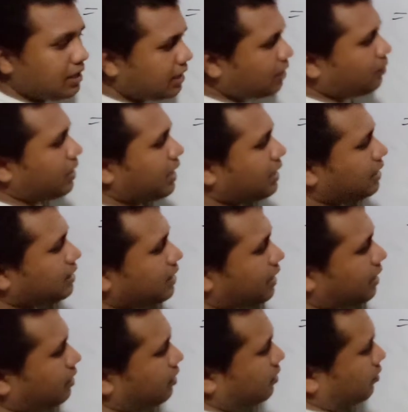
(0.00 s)
Now
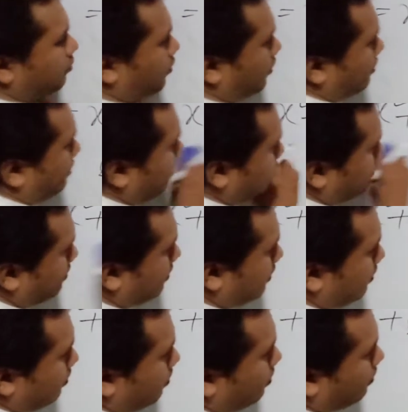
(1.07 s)
another process,
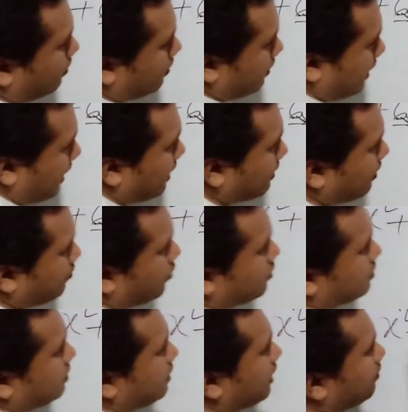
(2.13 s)
look, another
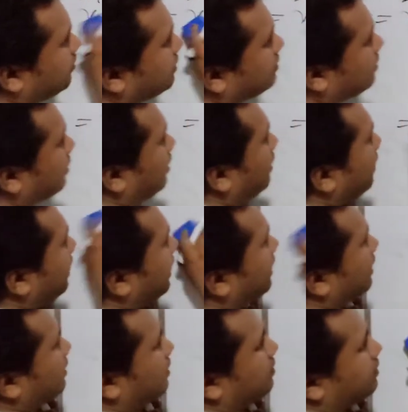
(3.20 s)
process, that means
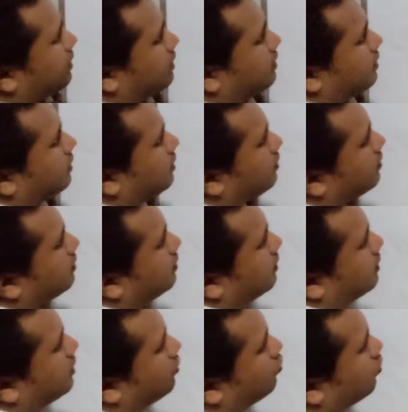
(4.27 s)
another technique.
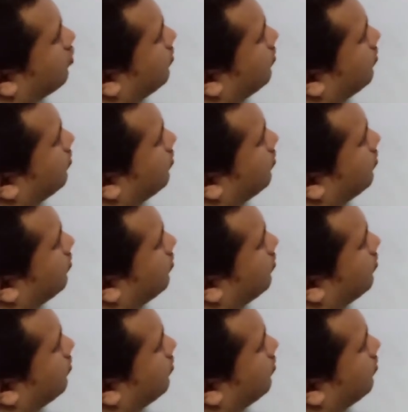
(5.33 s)
It will